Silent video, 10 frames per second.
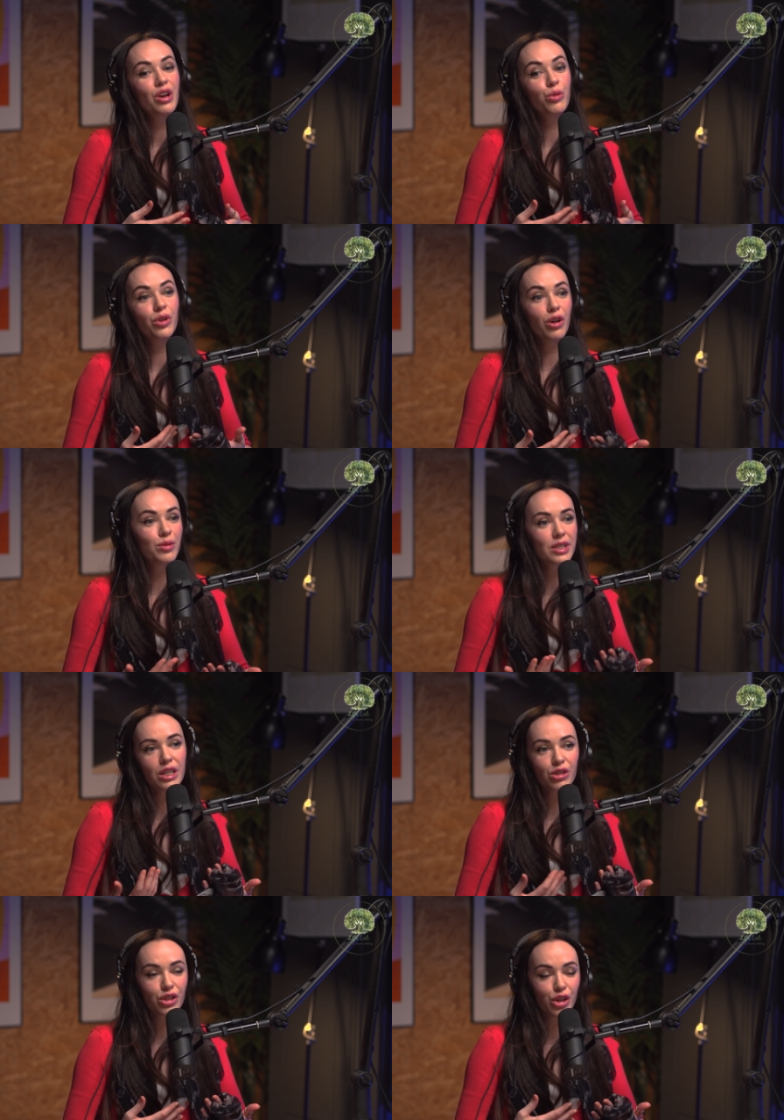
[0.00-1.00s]
when i was
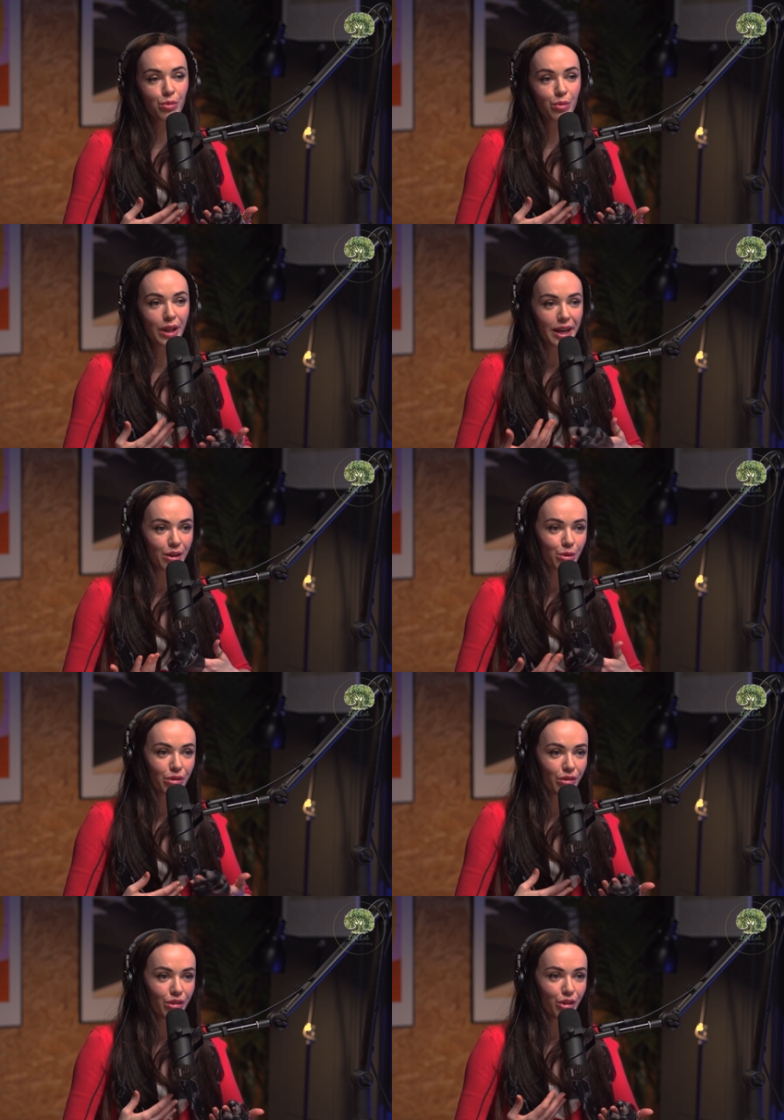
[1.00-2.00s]
little you played
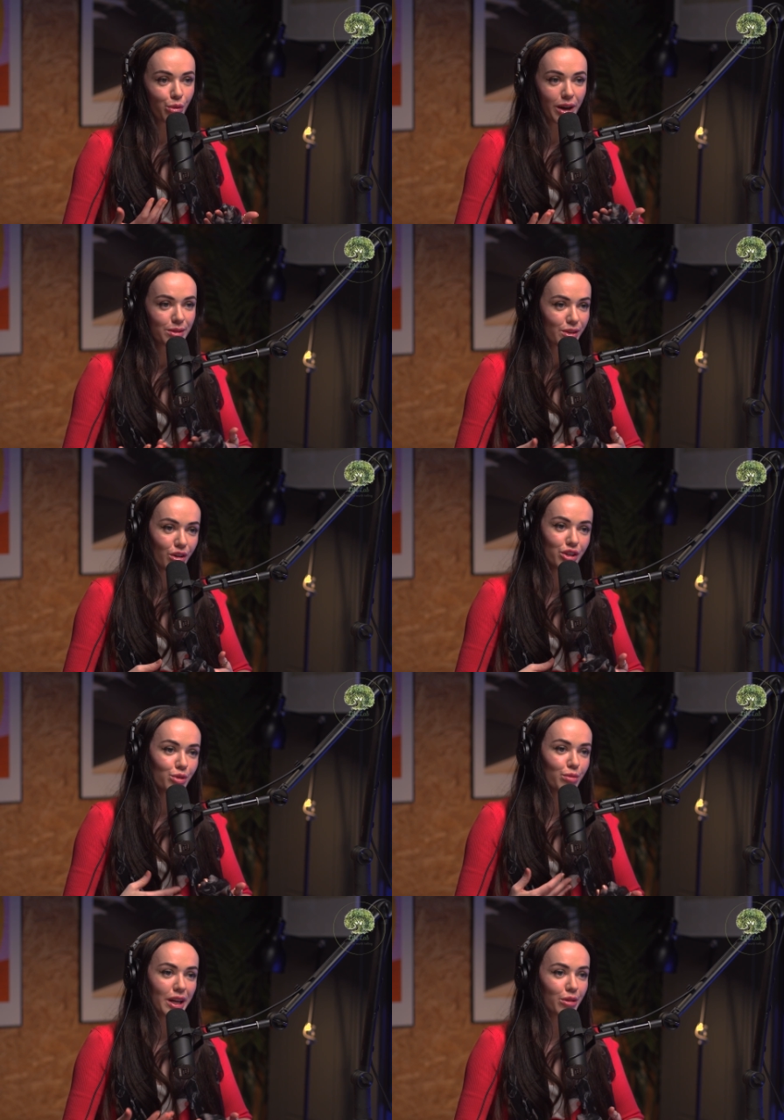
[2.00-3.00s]
with you were outside you
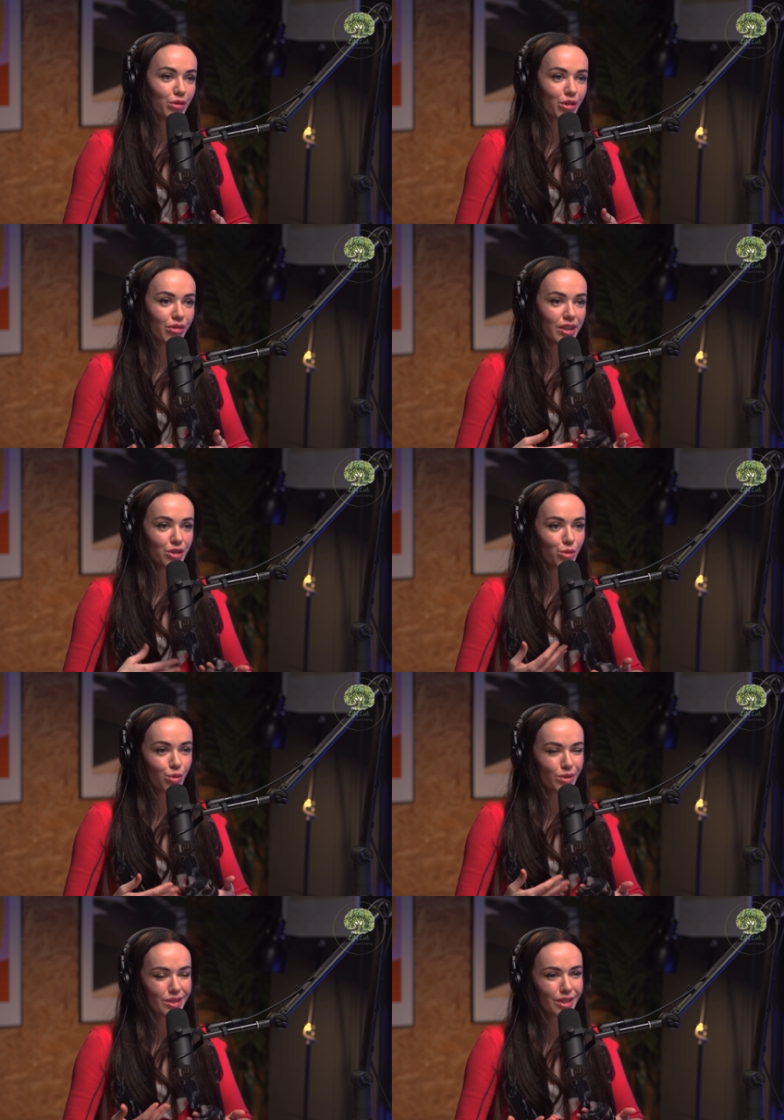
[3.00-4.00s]
were playing with your friends you were
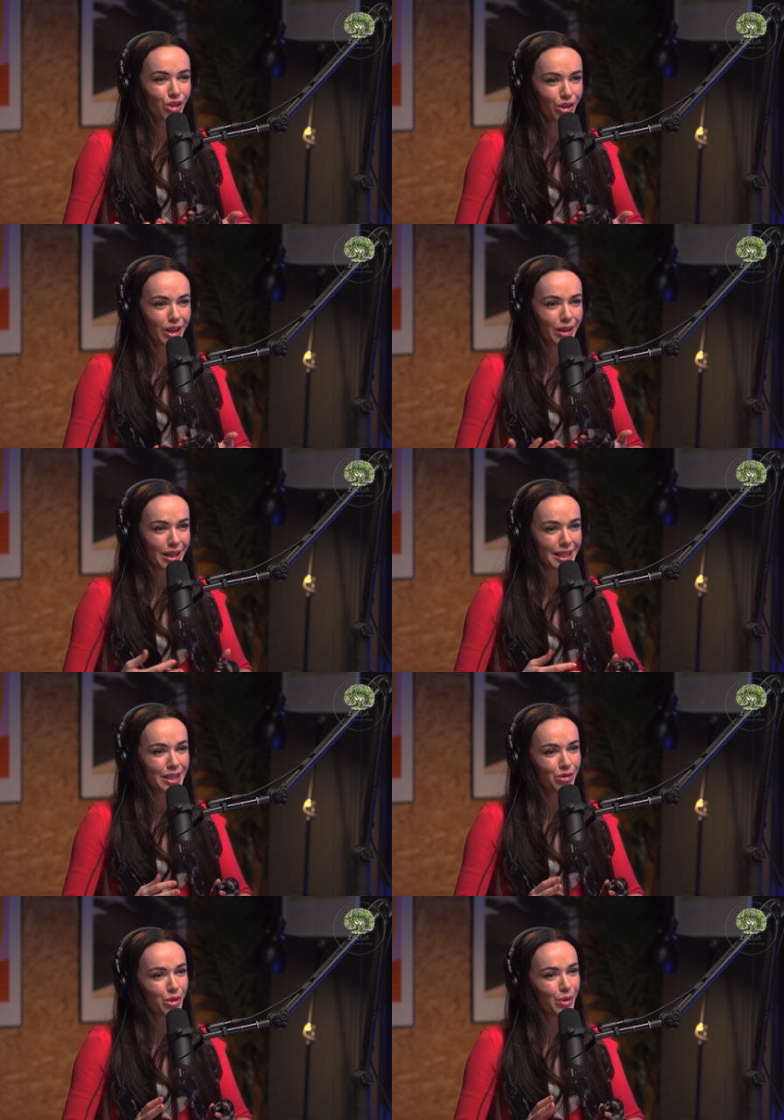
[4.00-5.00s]
always learning in a
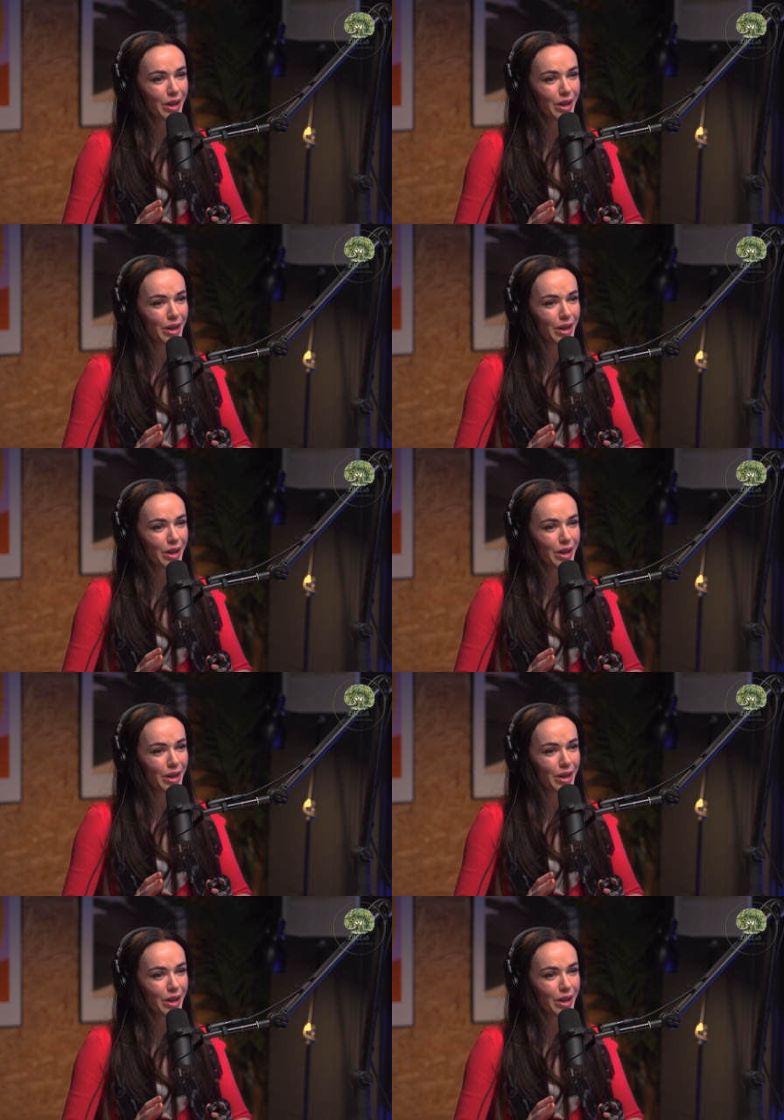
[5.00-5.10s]
different